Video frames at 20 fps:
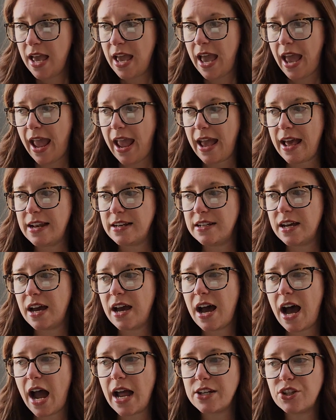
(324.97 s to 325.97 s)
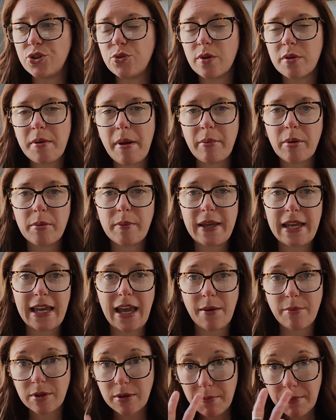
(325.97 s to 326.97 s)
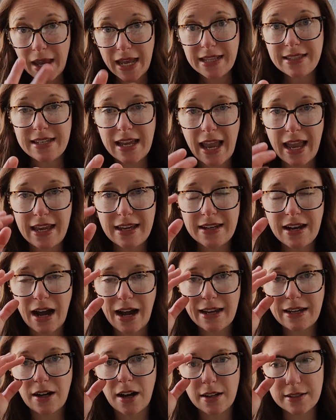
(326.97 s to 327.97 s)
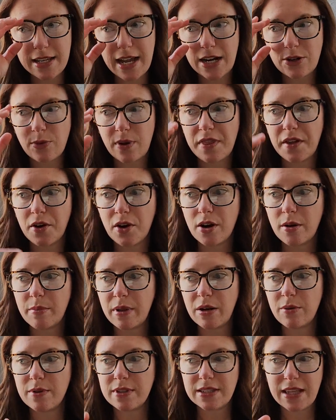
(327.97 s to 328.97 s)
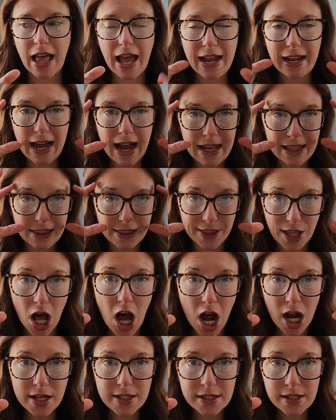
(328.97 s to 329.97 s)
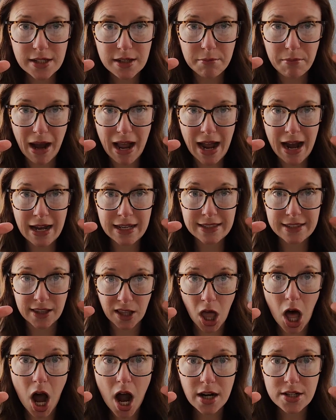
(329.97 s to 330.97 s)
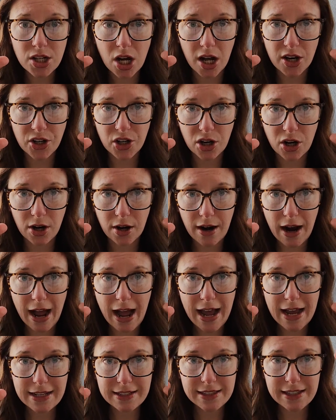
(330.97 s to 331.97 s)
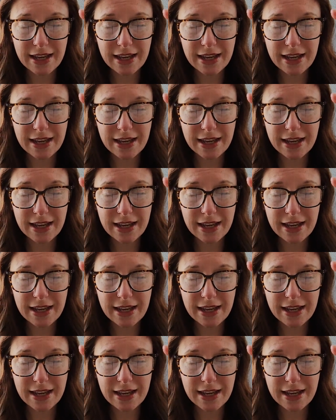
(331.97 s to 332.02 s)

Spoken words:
And I do remember being able to maintain eye contact with her, but it was like my eyes locked onto her eyes,